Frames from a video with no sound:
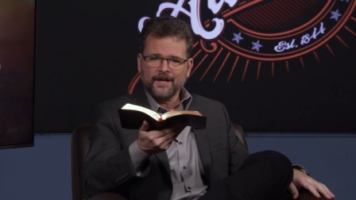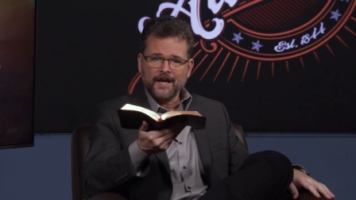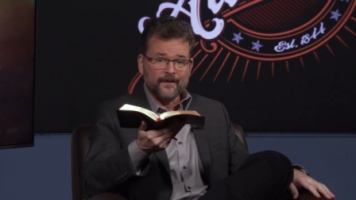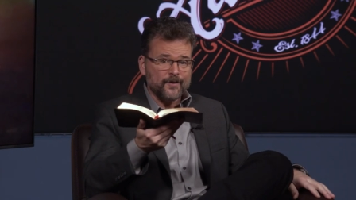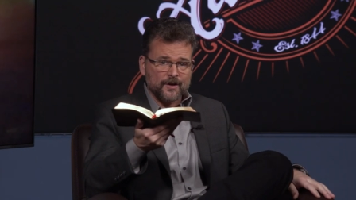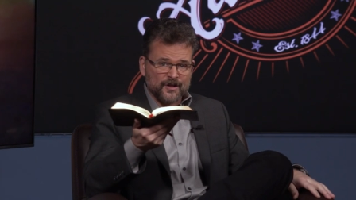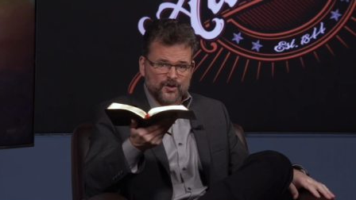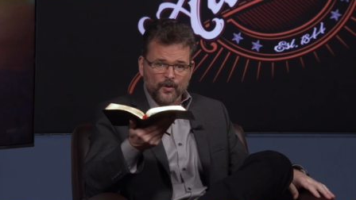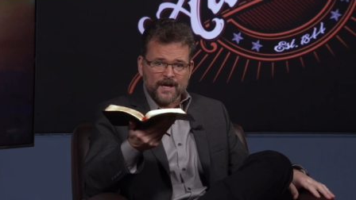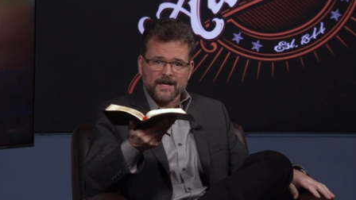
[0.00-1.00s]
And if you can
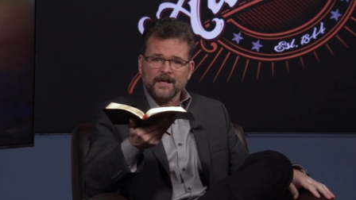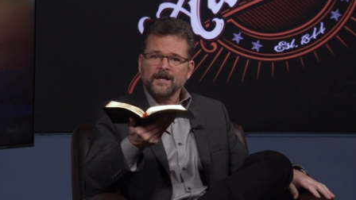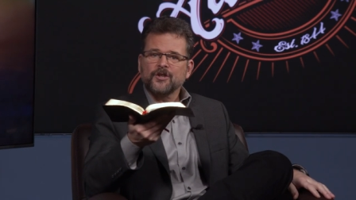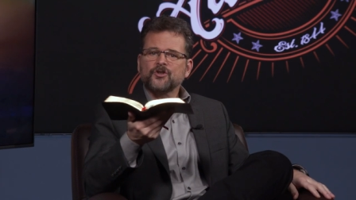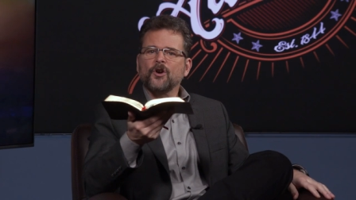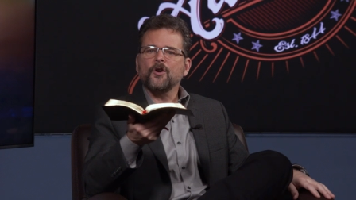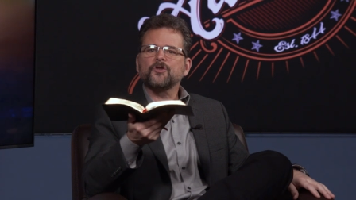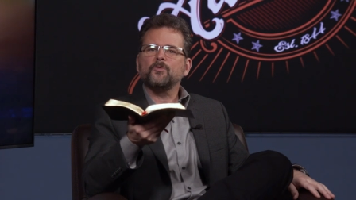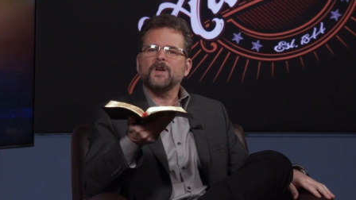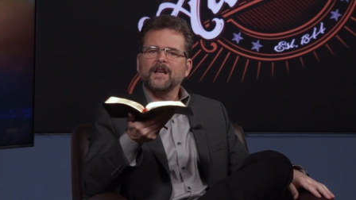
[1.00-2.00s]
swing it, start
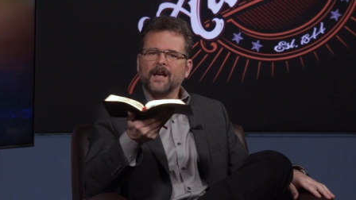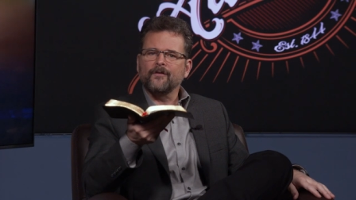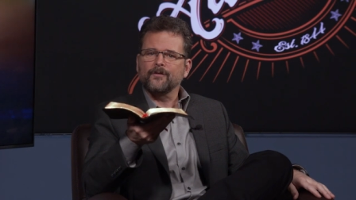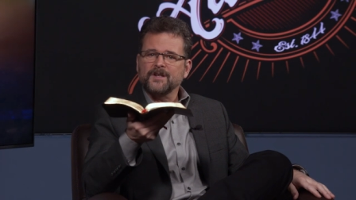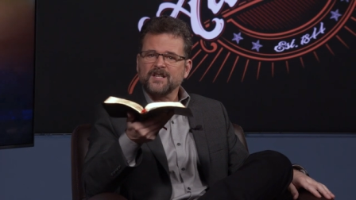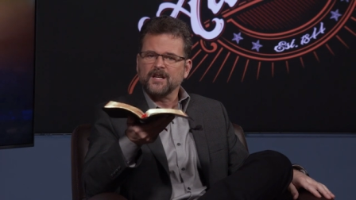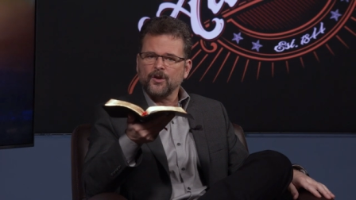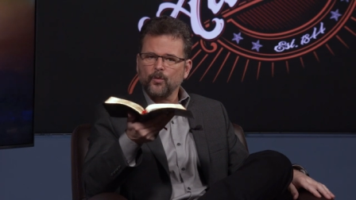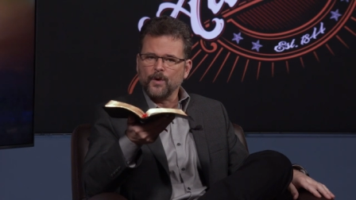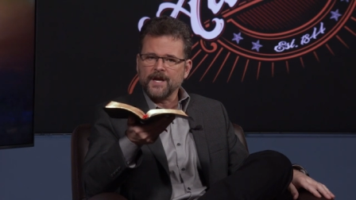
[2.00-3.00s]
doing it every
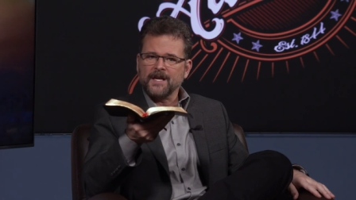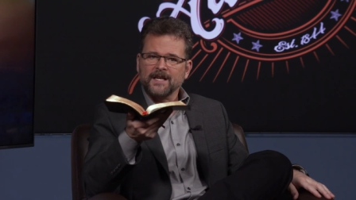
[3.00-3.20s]
single week